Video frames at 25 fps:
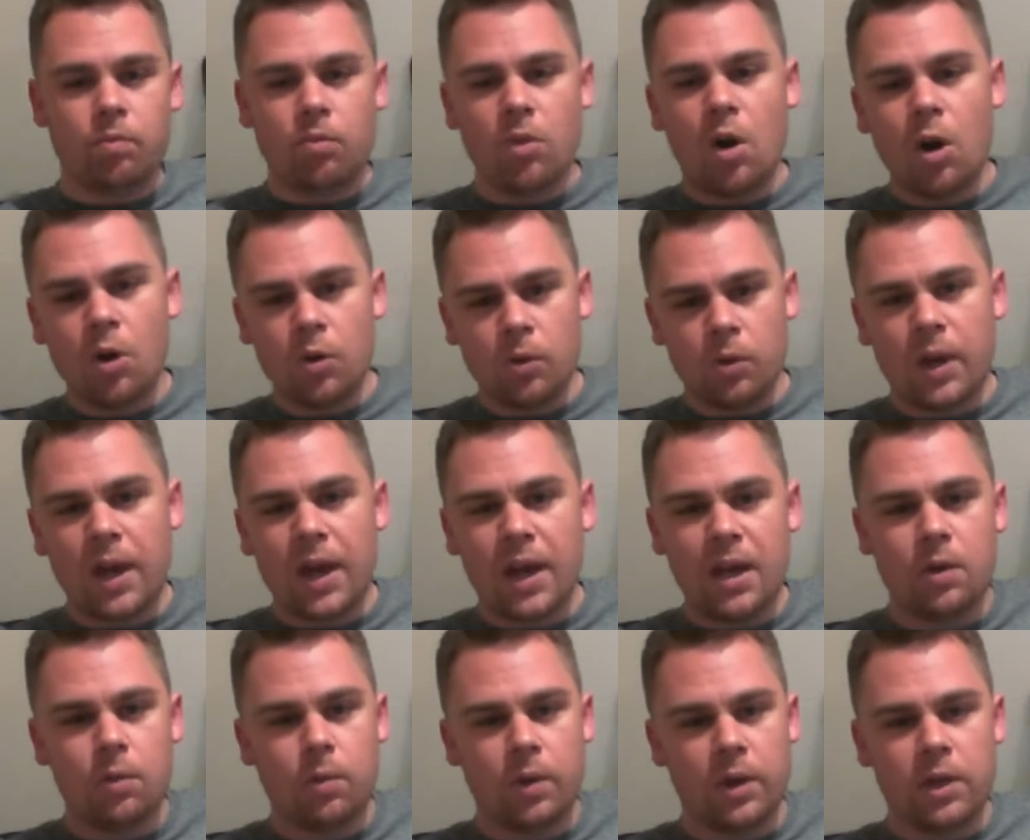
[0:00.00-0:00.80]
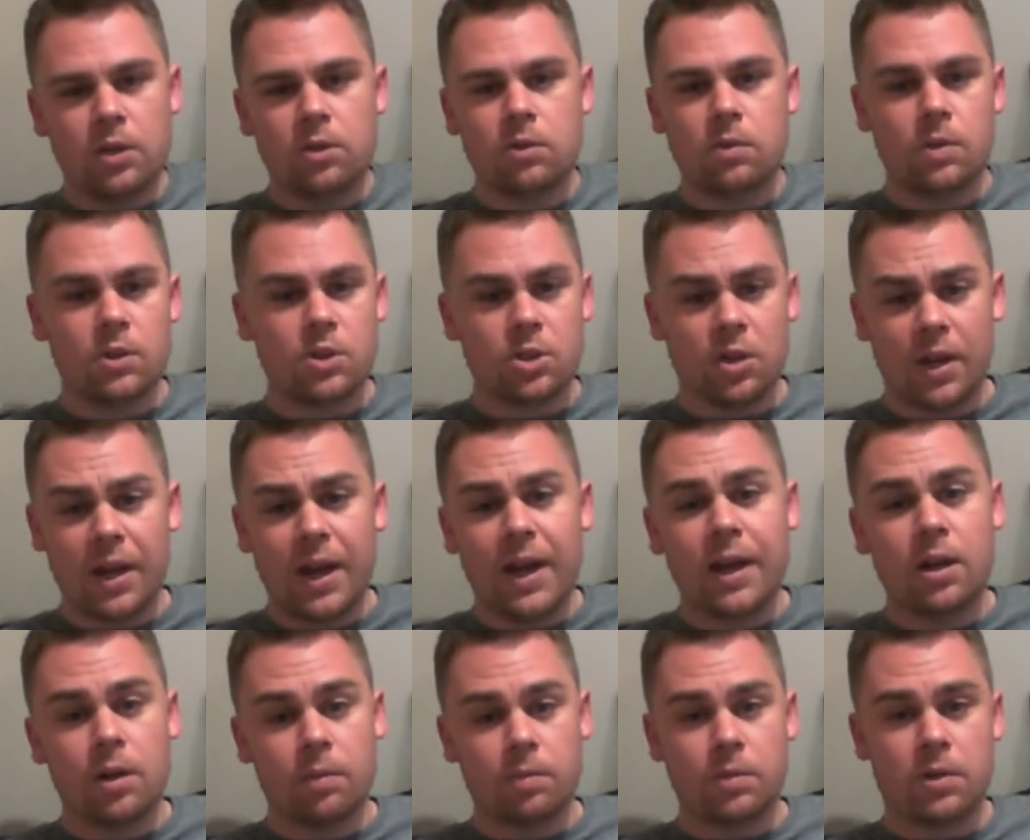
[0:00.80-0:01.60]
okay weeks, which I'd
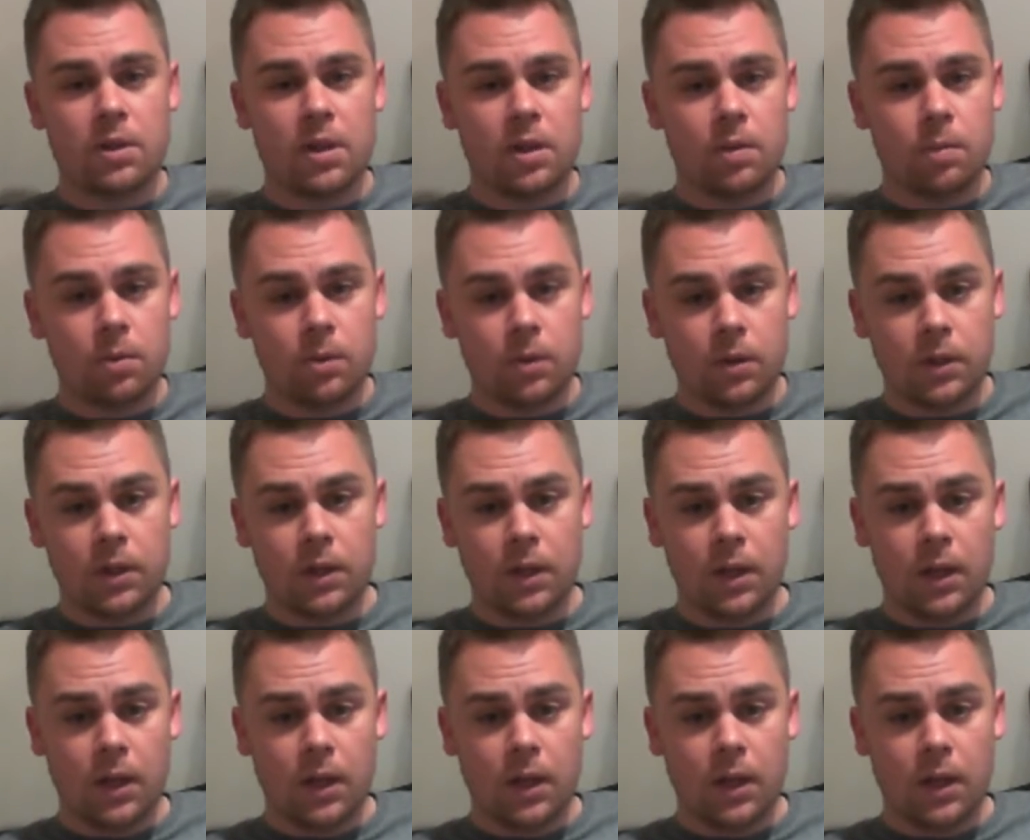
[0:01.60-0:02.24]
had up to that point,